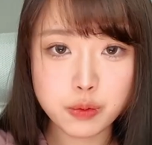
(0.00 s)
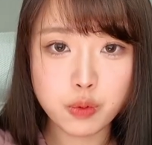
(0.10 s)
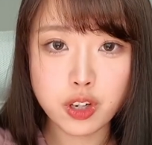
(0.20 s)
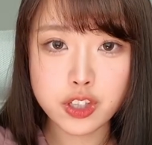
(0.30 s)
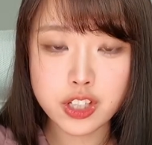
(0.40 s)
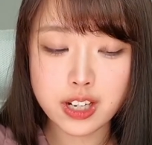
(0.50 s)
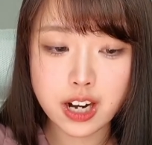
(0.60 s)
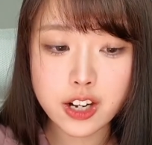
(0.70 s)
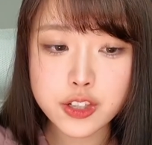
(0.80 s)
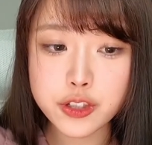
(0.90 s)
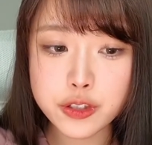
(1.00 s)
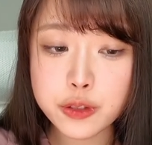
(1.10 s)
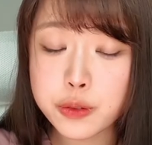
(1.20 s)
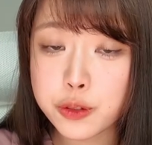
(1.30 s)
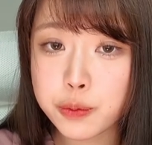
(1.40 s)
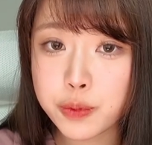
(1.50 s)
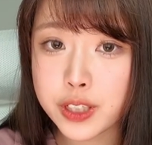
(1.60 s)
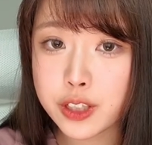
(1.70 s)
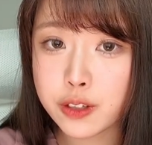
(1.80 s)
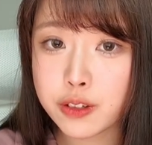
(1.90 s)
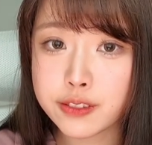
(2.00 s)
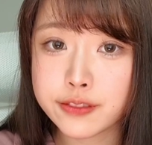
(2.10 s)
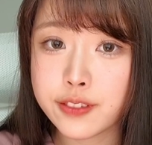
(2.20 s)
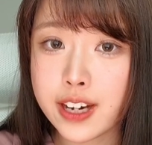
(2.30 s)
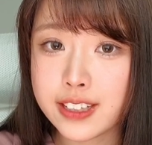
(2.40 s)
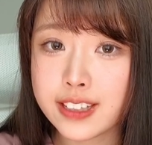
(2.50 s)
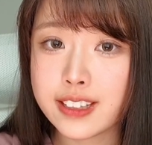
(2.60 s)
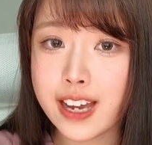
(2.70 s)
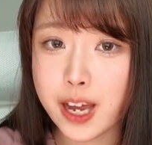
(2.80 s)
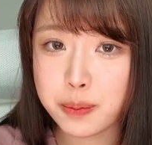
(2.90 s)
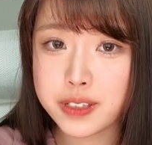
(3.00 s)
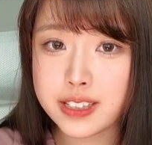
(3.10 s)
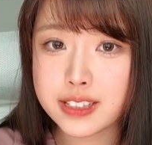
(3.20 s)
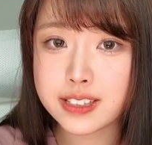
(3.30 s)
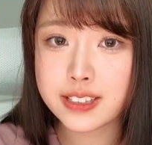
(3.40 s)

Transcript: watch 100 YouTube video of finding the happiness.